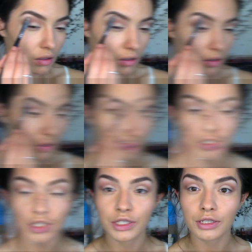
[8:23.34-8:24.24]
And
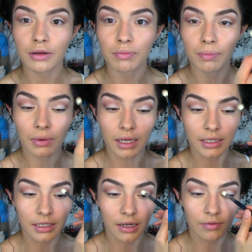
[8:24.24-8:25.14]
just
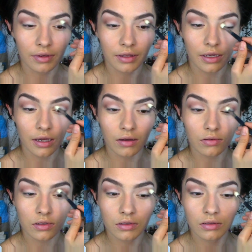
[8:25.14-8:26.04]
blend everything
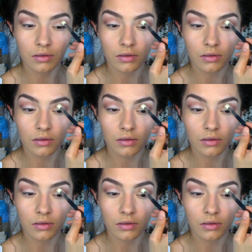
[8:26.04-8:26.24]
out.